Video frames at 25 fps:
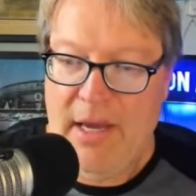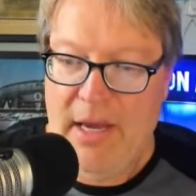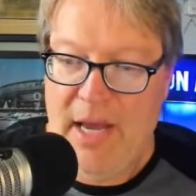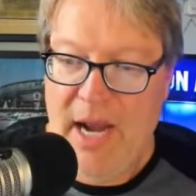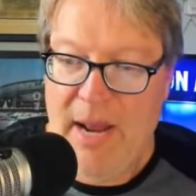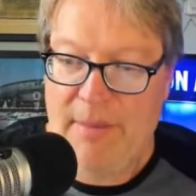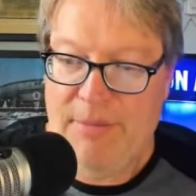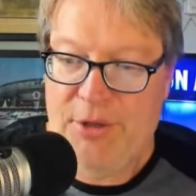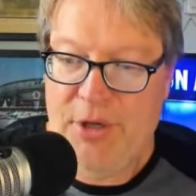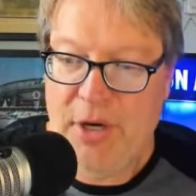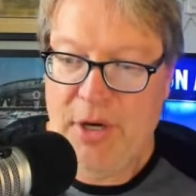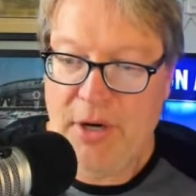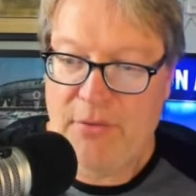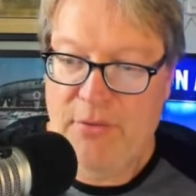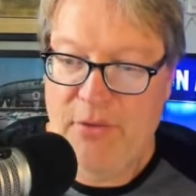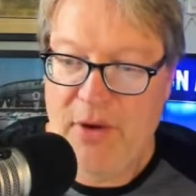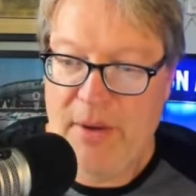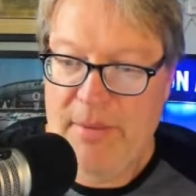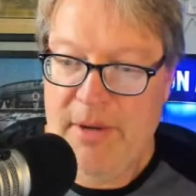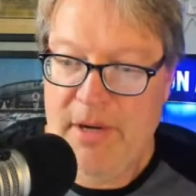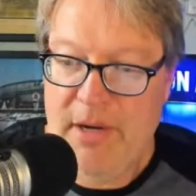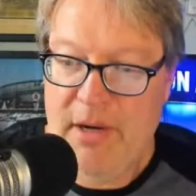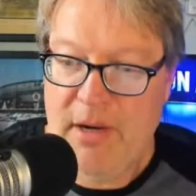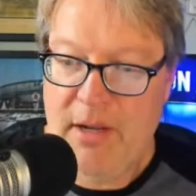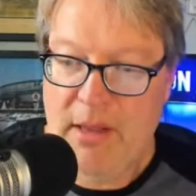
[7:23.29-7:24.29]
And I'm Chuck
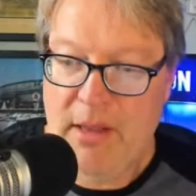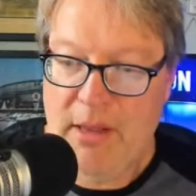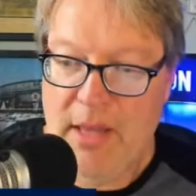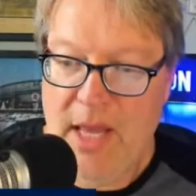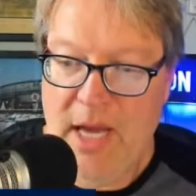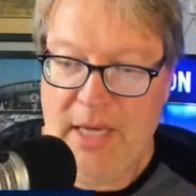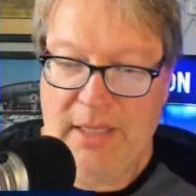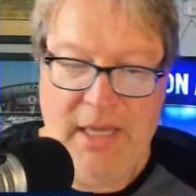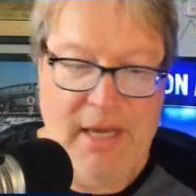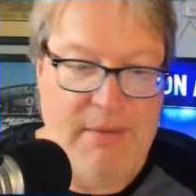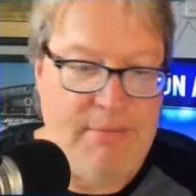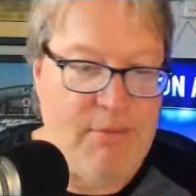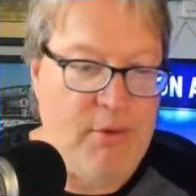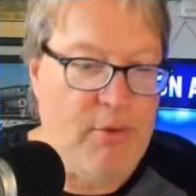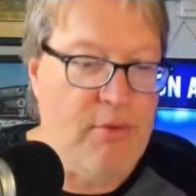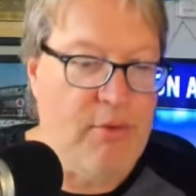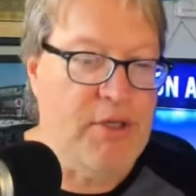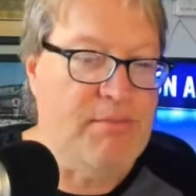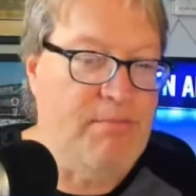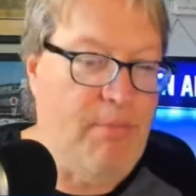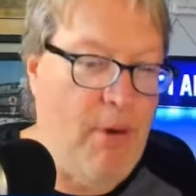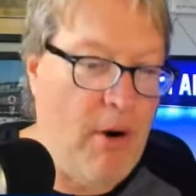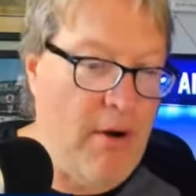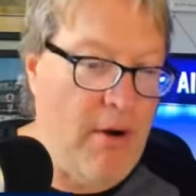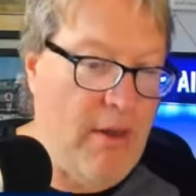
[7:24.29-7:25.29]
Freeman, Locked On
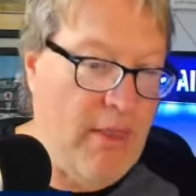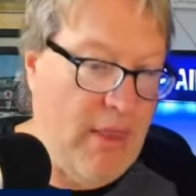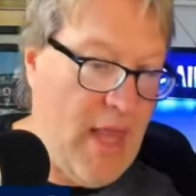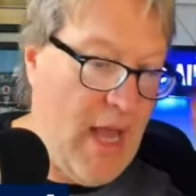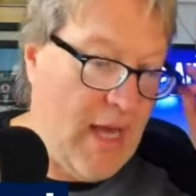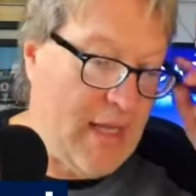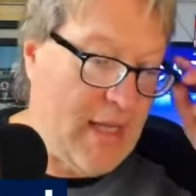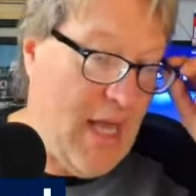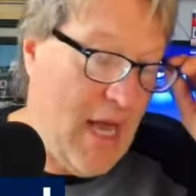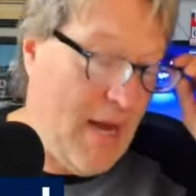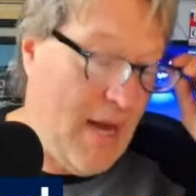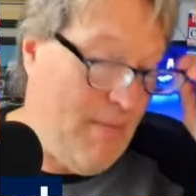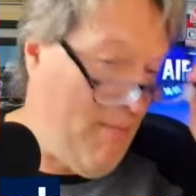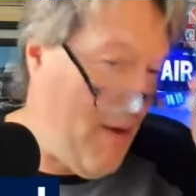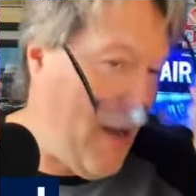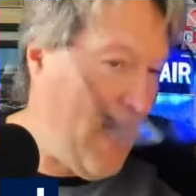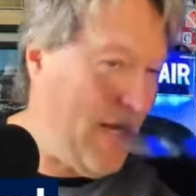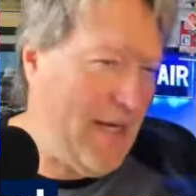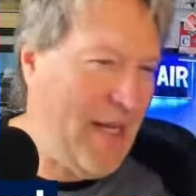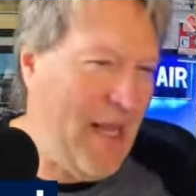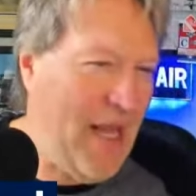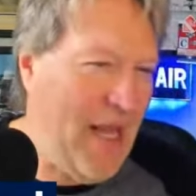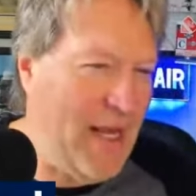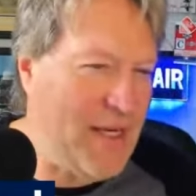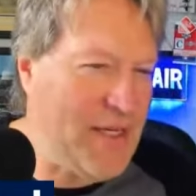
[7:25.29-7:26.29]
Brewers, part of the Locked On
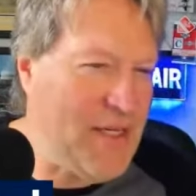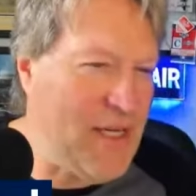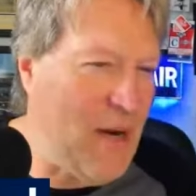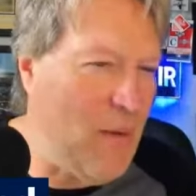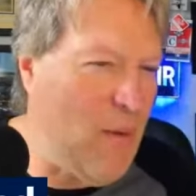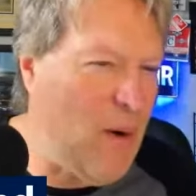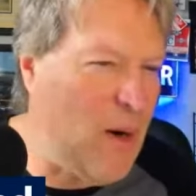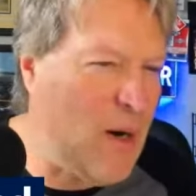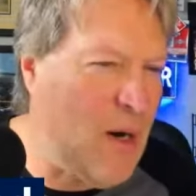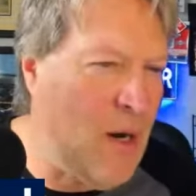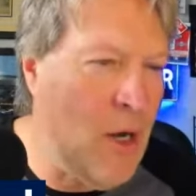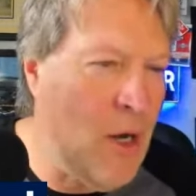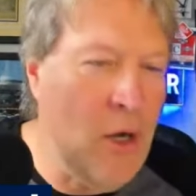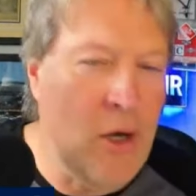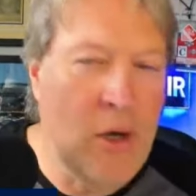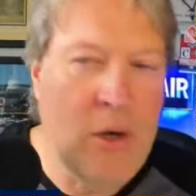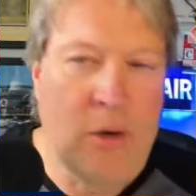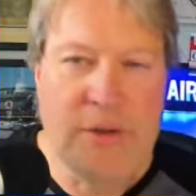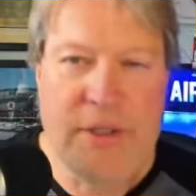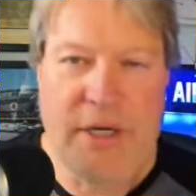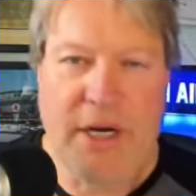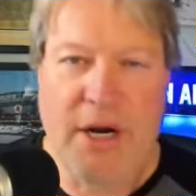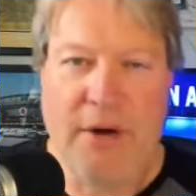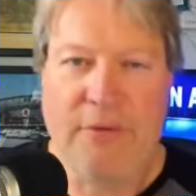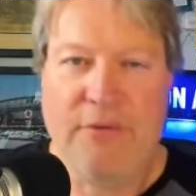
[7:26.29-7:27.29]
Podcast Network.
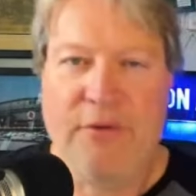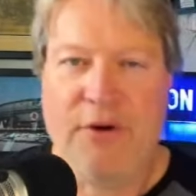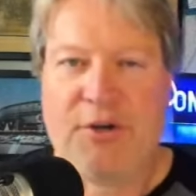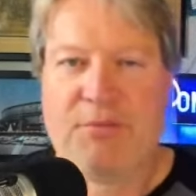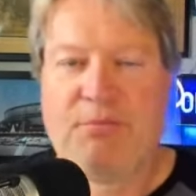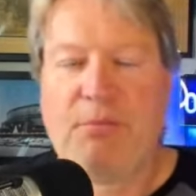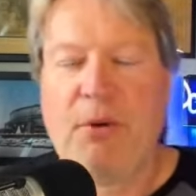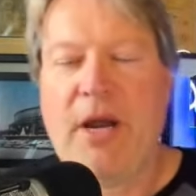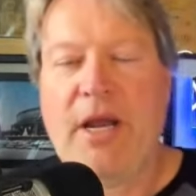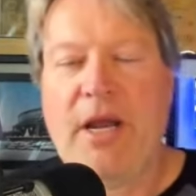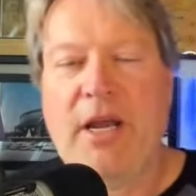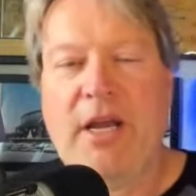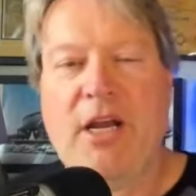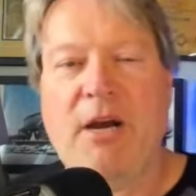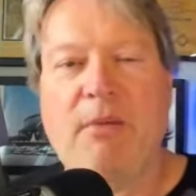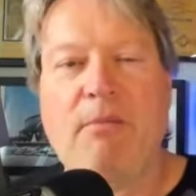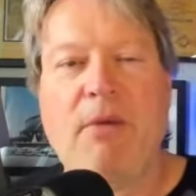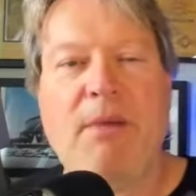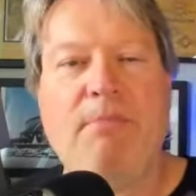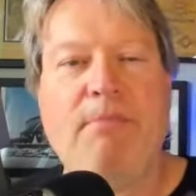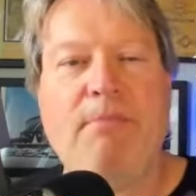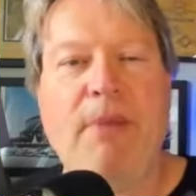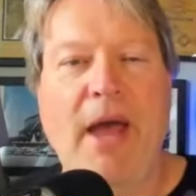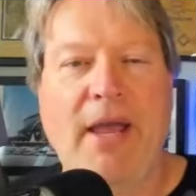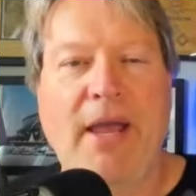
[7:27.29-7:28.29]
Take our first break and come
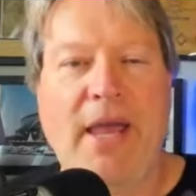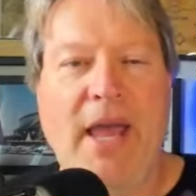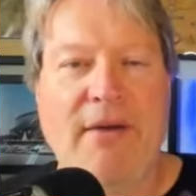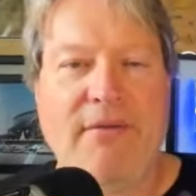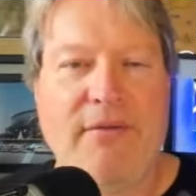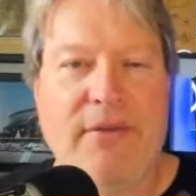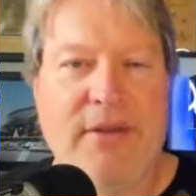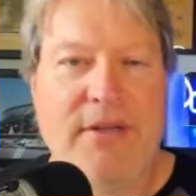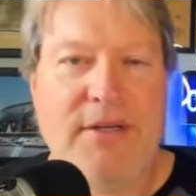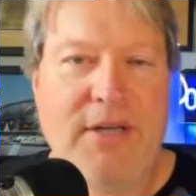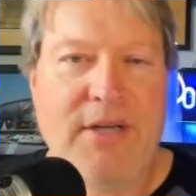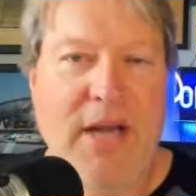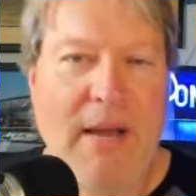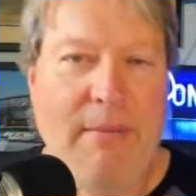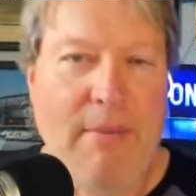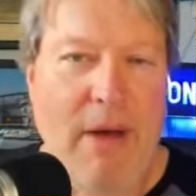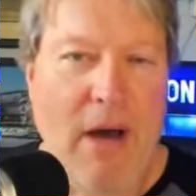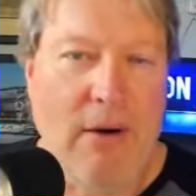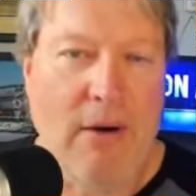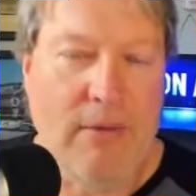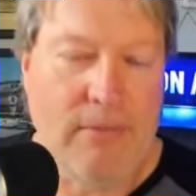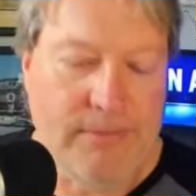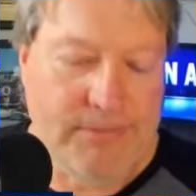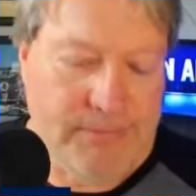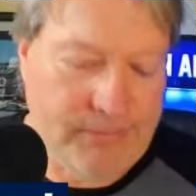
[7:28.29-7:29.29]
right back after this timeout.